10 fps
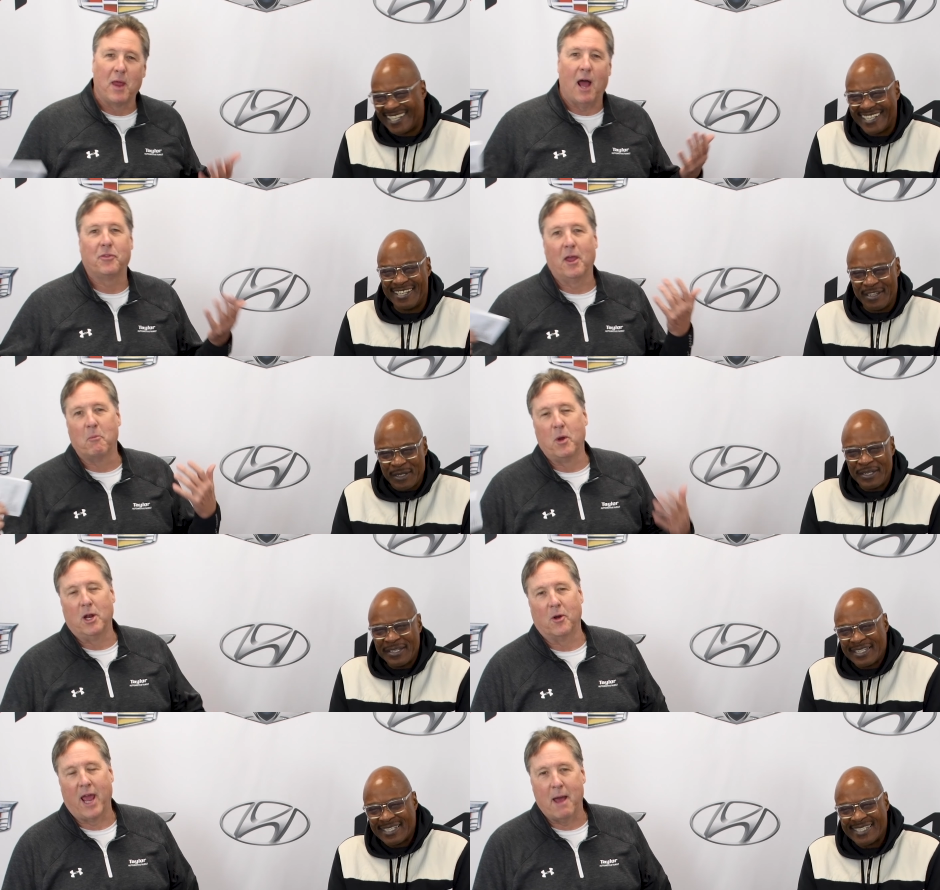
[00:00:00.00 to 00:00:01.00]
Speaker 1: Without them,
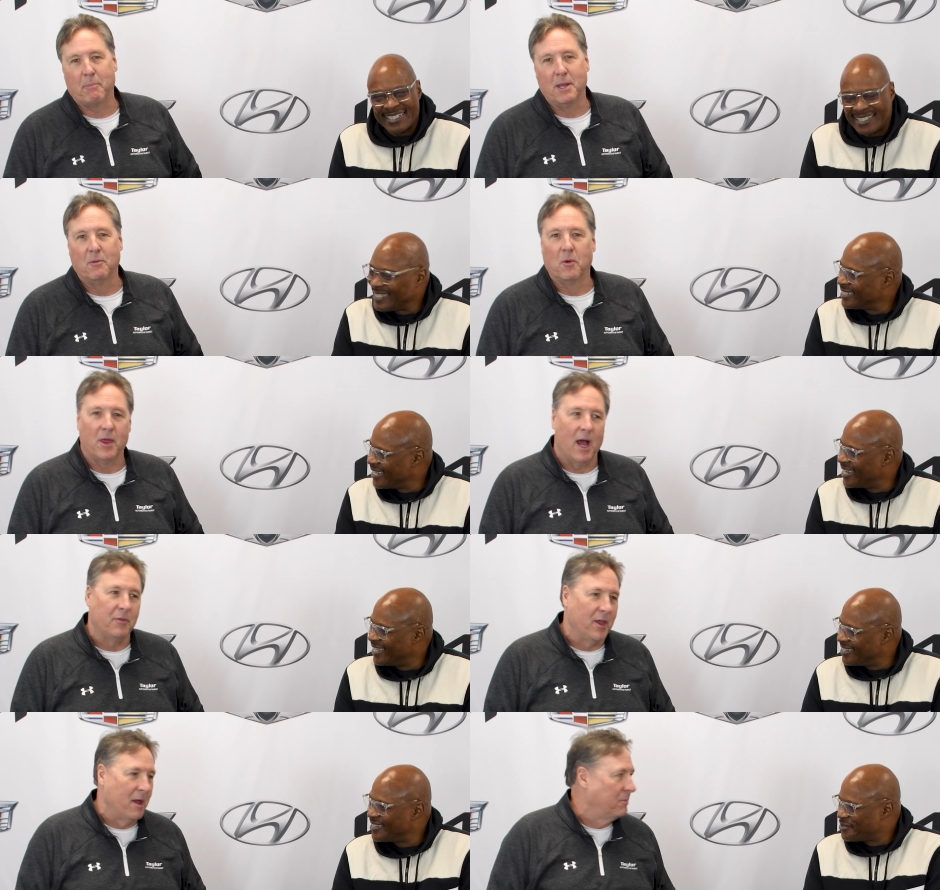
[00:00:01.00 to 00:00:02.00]
we don't happen.
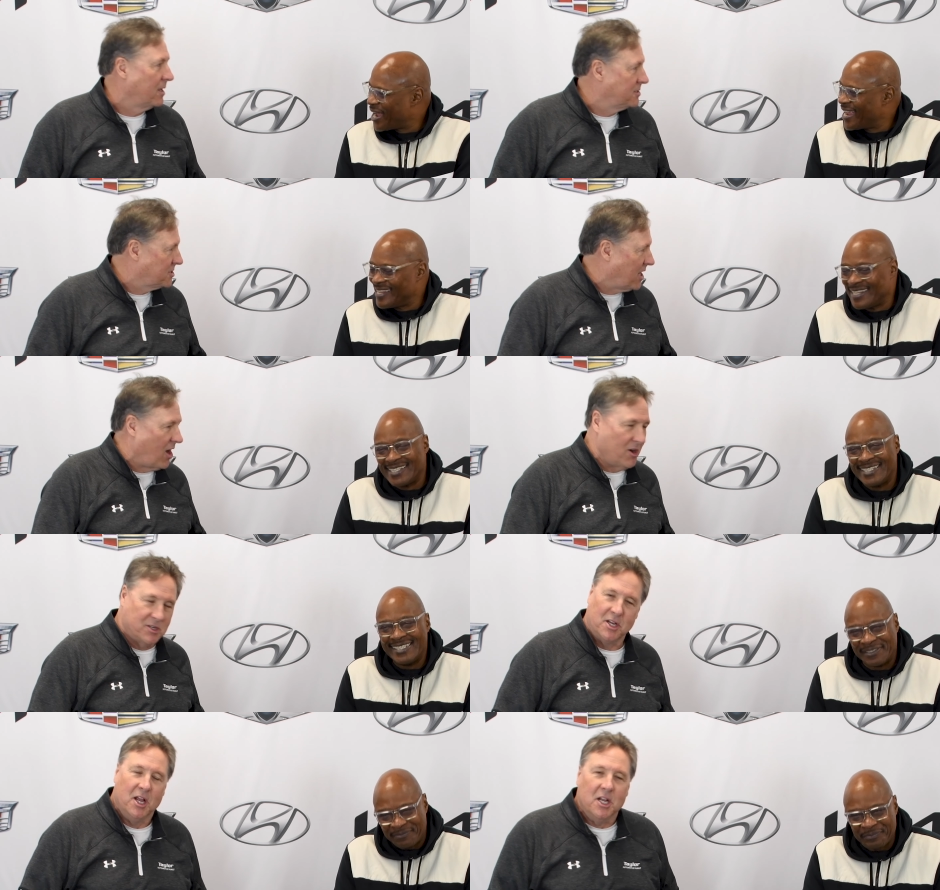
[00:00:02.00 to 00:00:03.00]
Without yeah, them, right. the
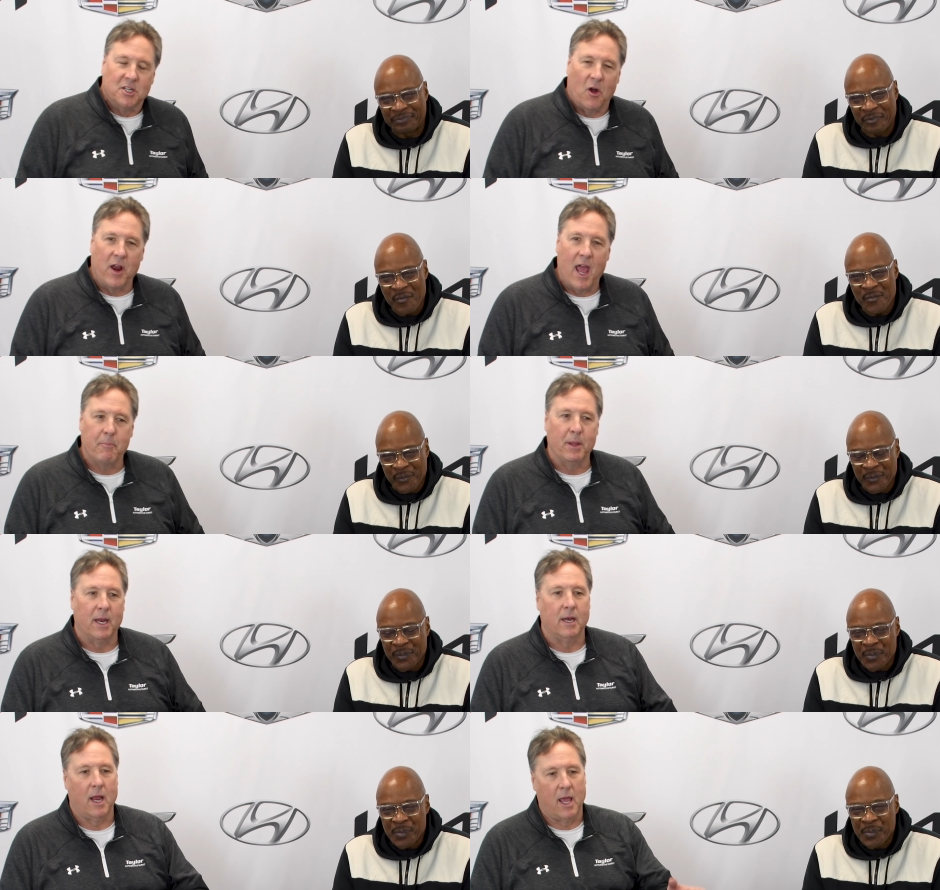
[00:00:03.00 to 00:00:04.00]
stars don't
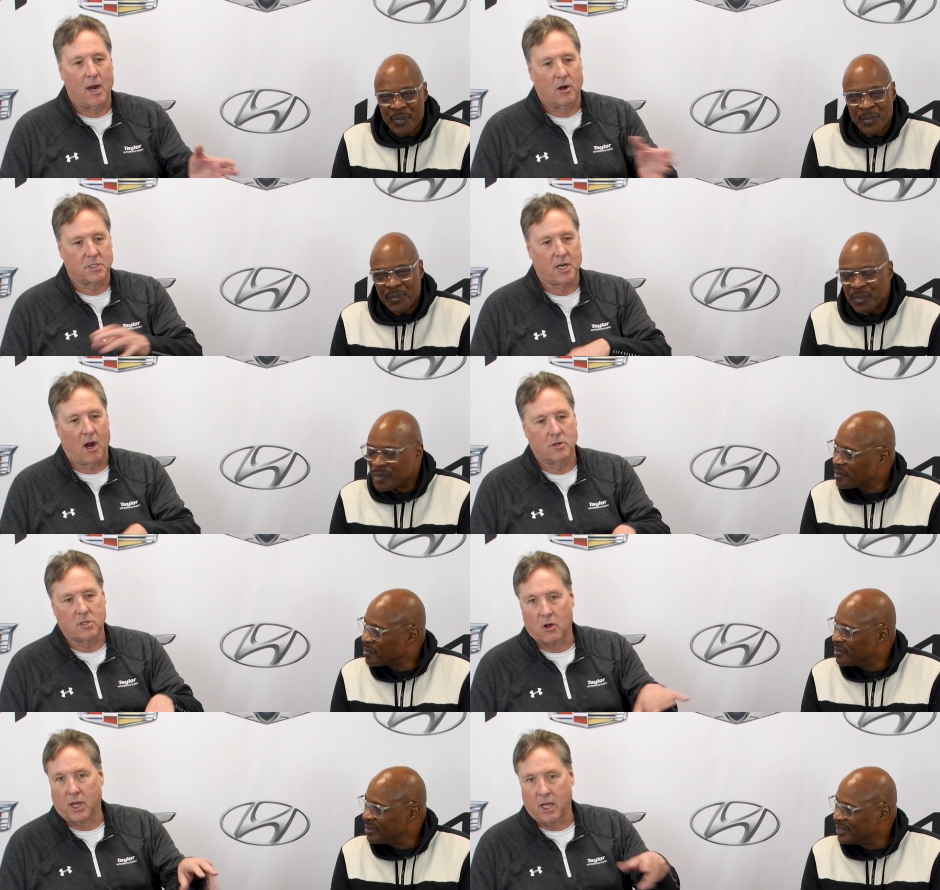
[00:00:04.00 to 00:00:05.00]
happen. And, and our
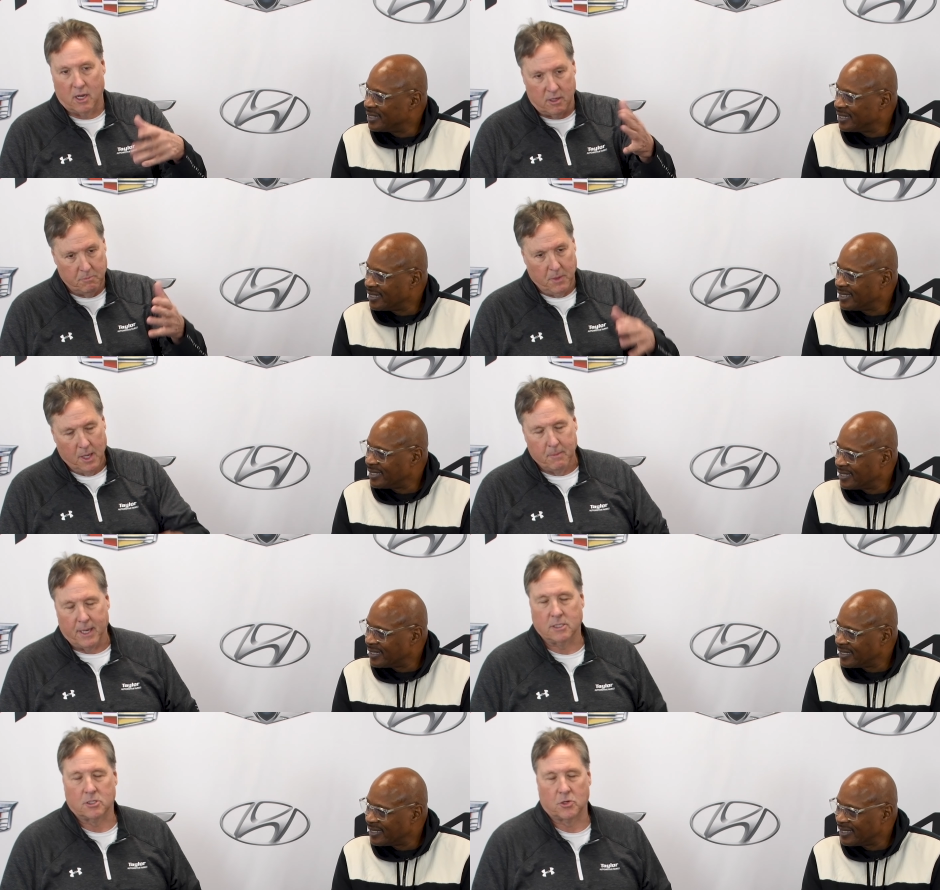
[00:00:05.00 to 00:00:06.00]
stars all get a
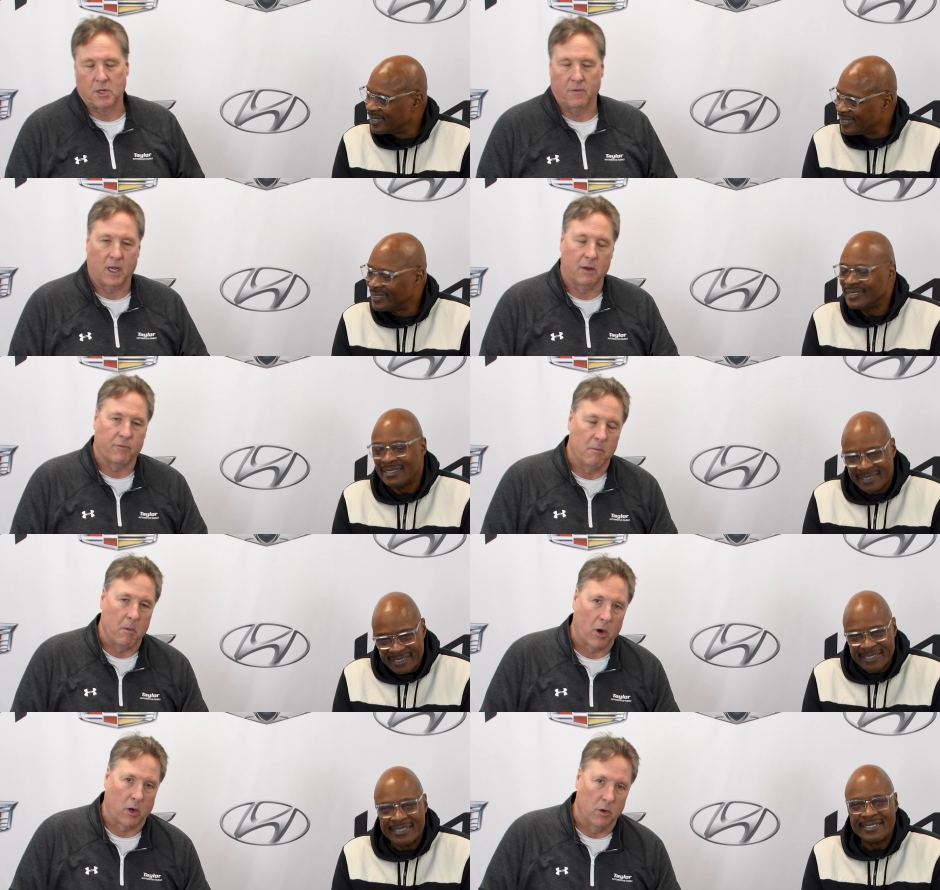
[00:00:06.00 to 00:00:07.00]
pizza certificate
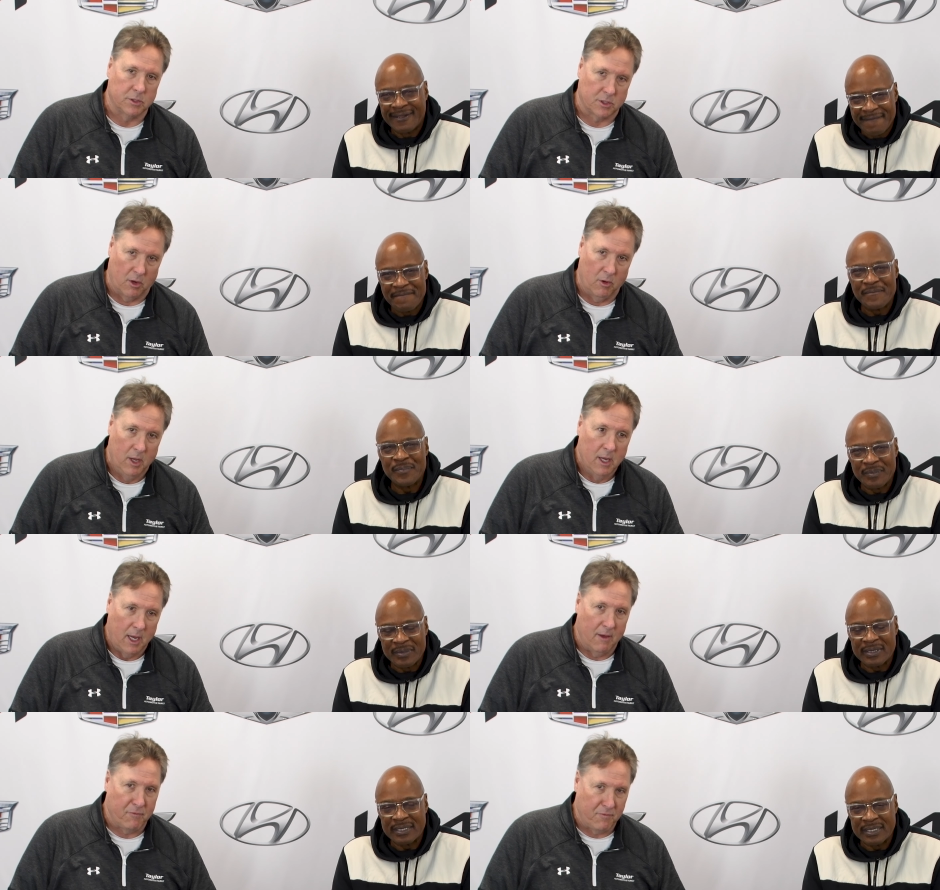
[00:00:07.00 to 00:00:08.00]
from Marco's. So
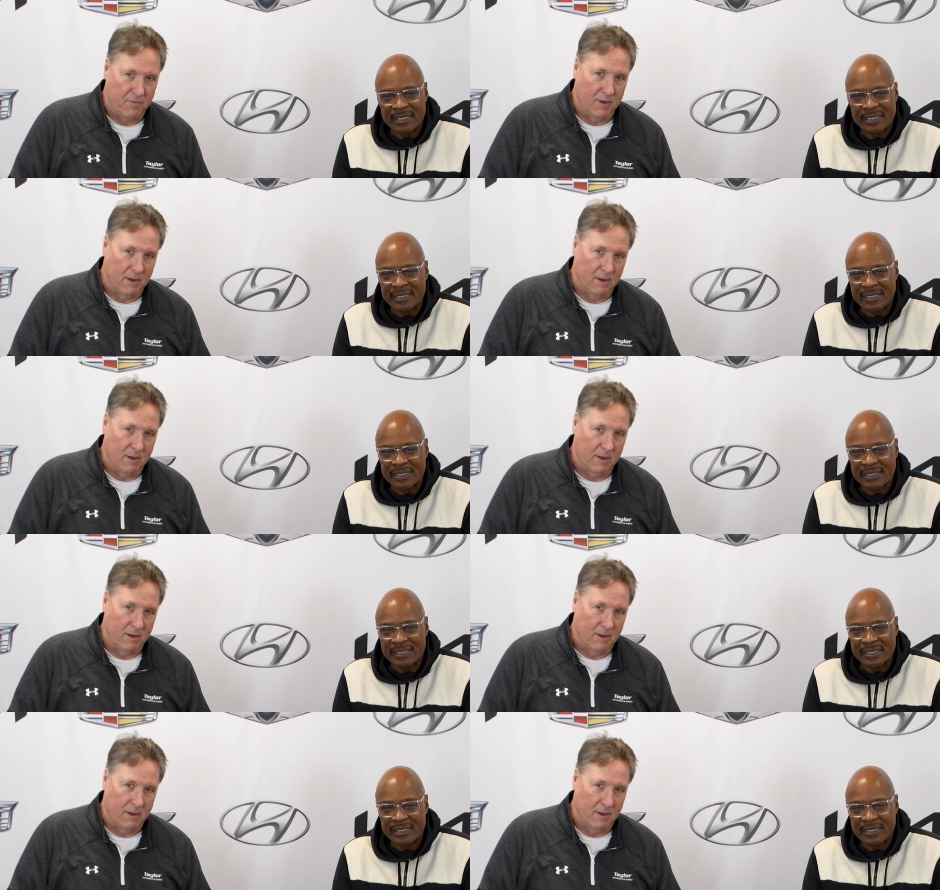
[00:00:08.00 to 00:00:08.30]
if